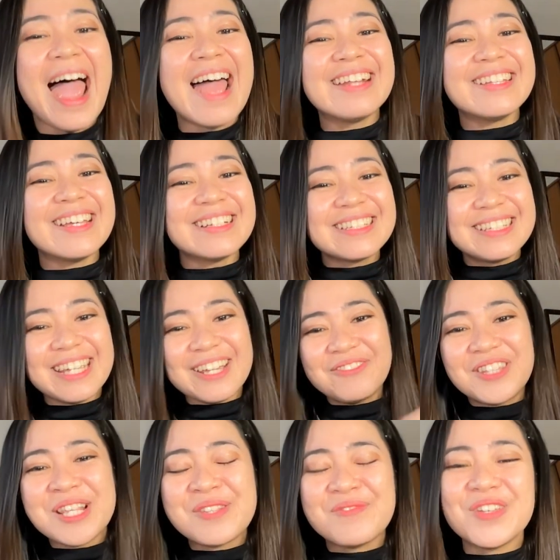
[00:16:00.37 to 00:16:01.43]
and then
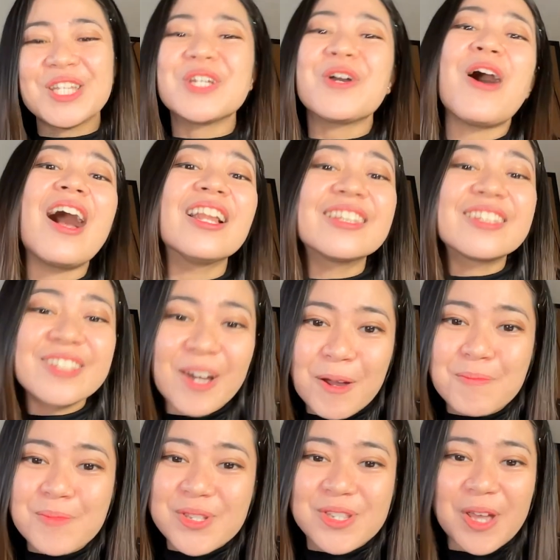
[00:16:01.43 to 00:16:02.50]
give this video a
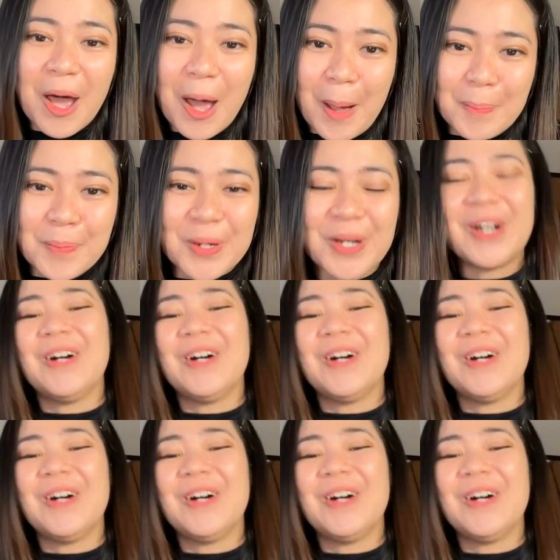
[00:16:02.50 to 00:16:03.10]
thumbs up.